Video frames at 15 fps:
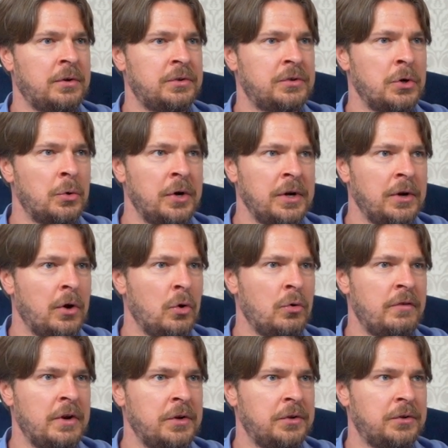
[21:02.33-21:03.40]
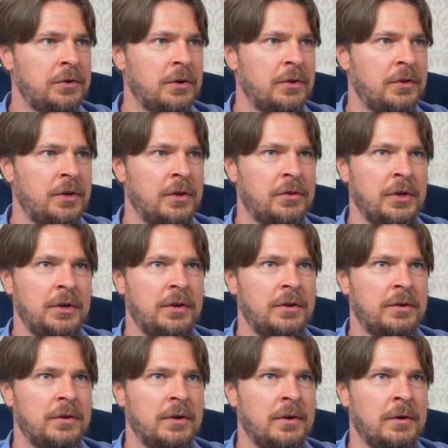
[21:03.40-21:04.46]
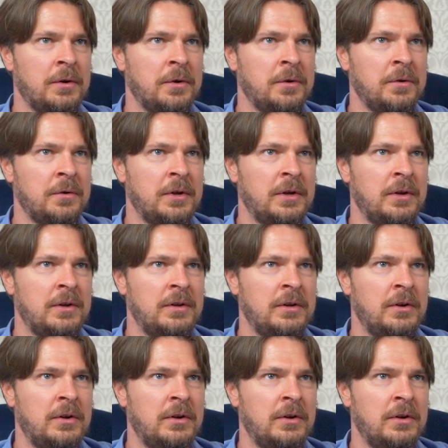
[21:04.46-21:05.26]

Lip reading: during COVID, I think in